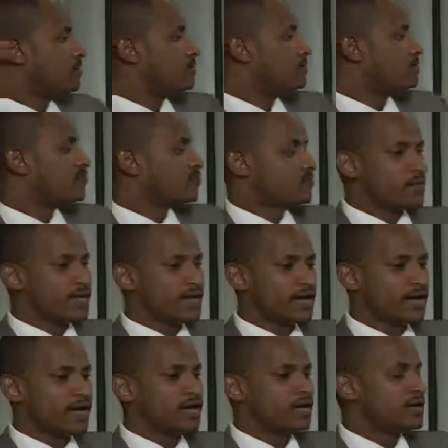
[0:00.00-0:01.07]
From
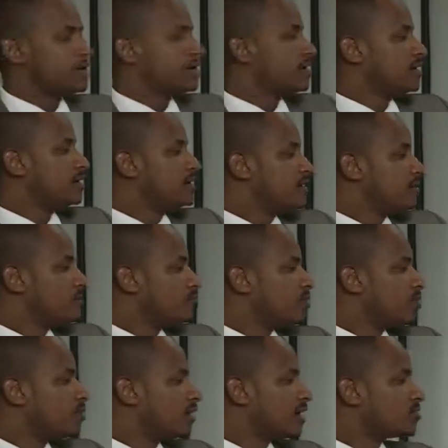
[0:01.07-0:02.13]
here, we
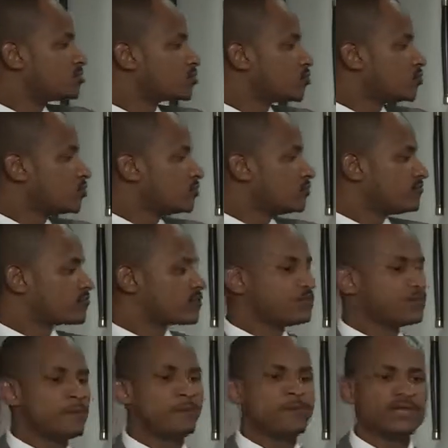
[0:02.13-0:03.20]
want to, from
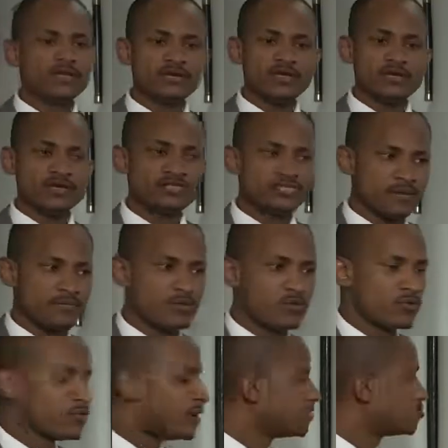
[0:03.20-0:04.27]
the periodic table,
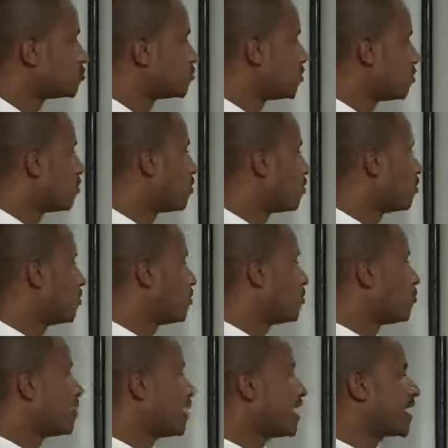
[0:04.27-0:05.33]
we want to know
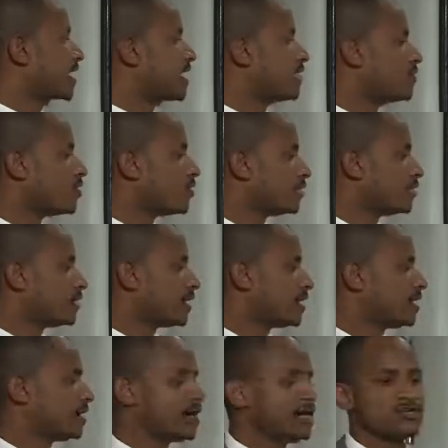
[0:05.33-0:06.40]
where carbon and
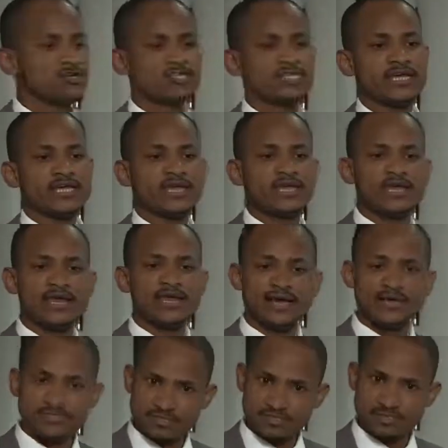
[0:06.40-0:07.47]
hydrogen
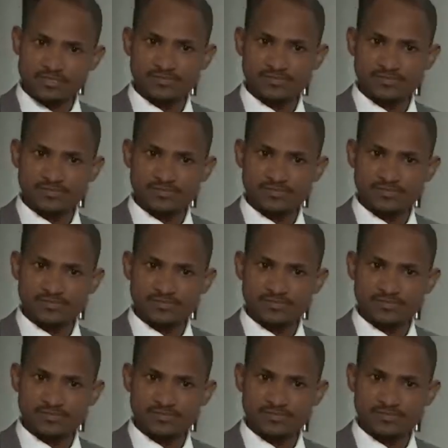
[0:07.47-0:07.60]
lies.